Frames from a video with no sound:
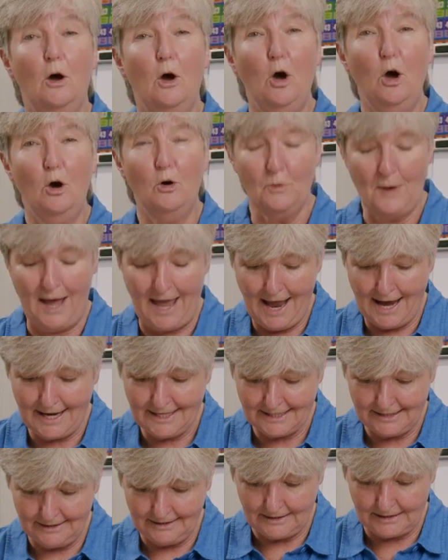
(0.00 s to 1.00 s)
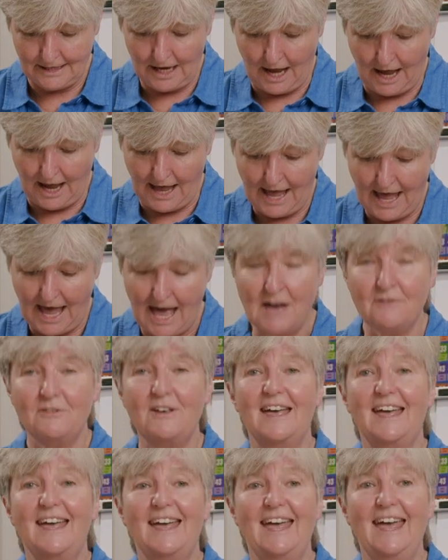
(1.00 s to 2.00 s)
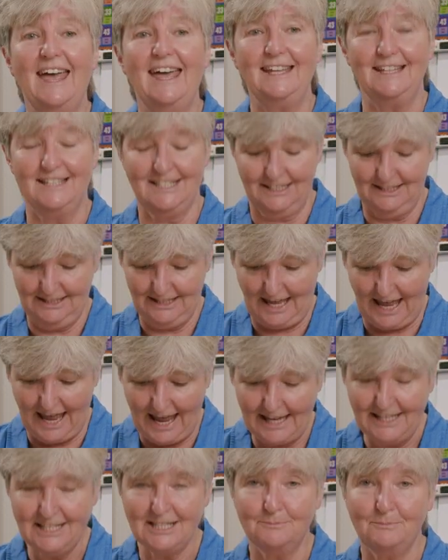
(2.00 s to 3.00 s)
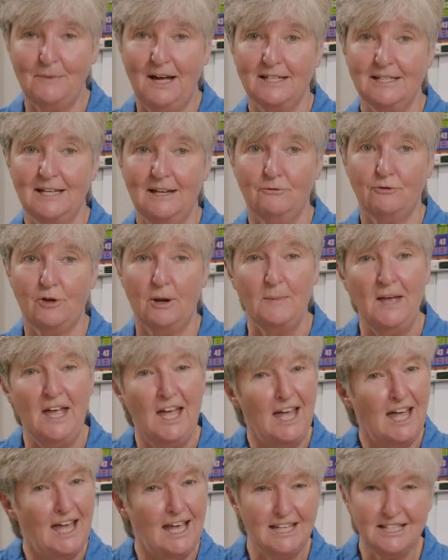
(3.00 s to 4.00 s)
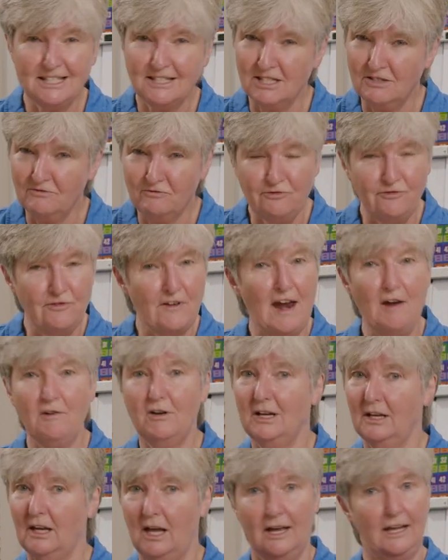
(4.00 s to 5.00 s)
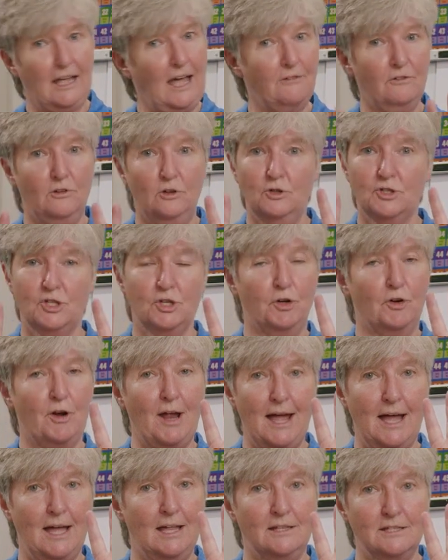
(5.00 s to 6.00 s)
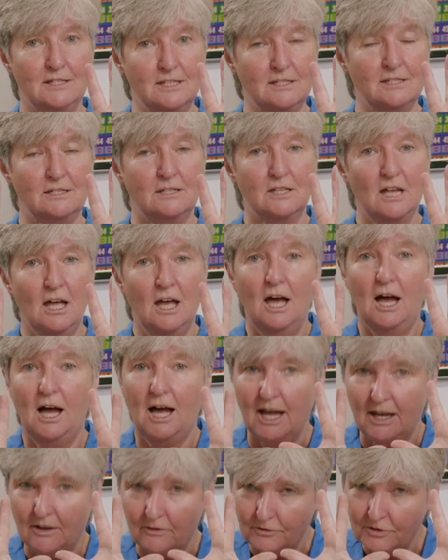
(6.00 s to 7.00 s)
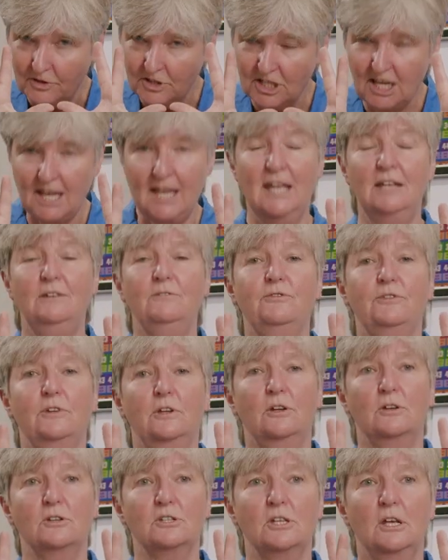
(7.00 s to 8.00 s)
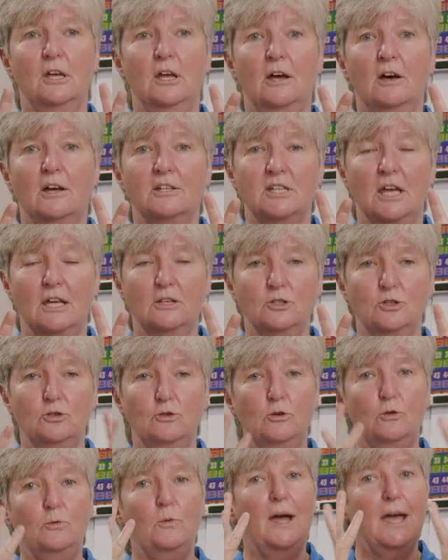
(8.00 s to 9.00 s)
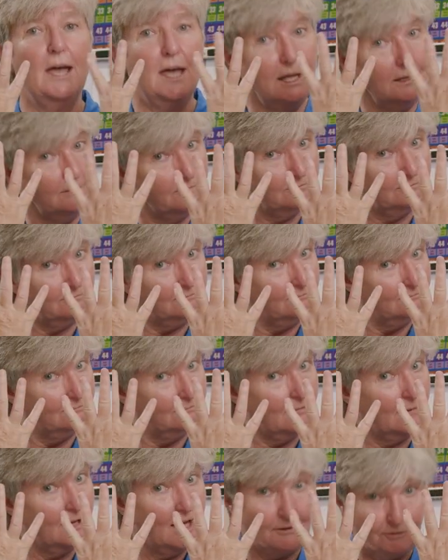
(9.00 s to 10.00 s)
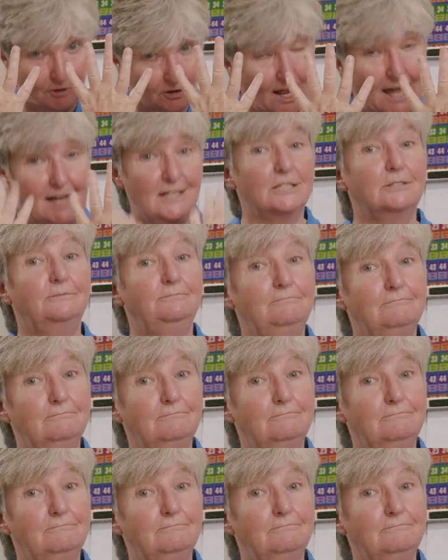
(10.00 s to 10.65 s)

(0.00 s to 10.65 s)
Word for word: Oh, excellent, I have eight. Eight in my 10 frame. It's very like having using your hands, isn't it? I have 10 fingers, take two away, I've got eight.